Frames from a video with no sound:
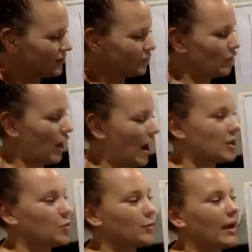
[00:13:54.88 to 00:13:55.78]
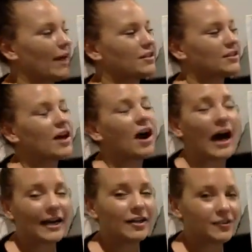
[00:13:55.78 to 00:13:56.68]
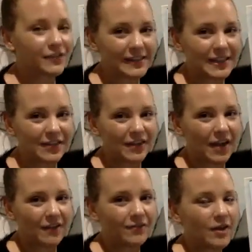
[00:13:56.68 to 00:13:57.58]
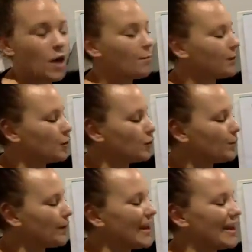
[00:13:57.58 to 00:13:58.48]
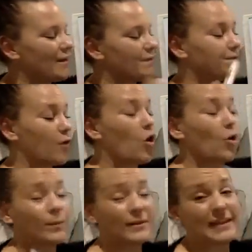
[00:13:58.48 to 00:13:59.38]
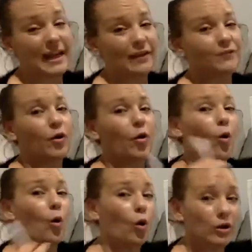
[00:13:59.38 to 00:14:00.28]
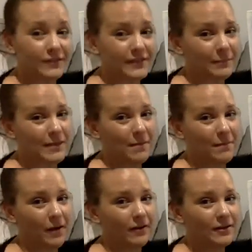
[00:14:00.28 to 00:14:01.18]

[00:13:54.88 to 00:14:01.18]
right? You would have the title of SDVF, but you would be at 4% for all of September.